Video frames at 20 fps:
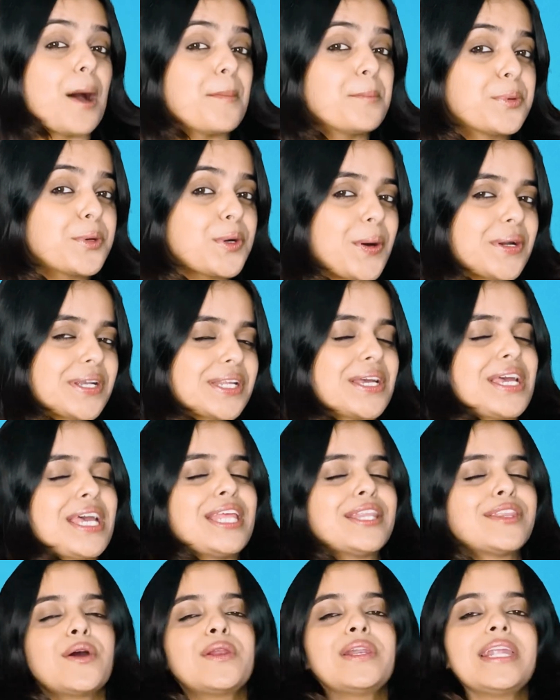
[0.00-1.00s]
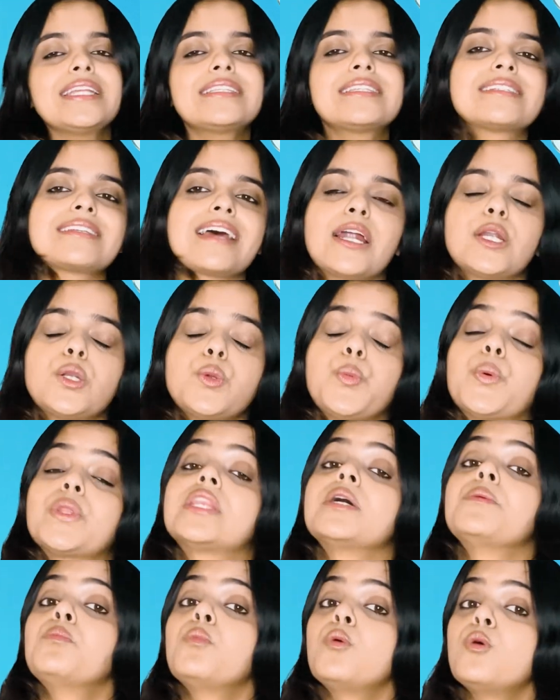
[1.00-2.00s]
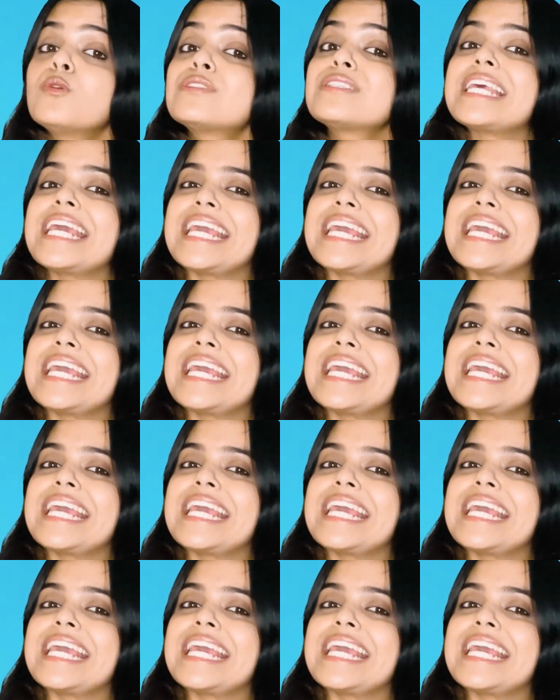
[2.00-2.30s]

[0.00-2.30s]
abroad. Now let's start with the most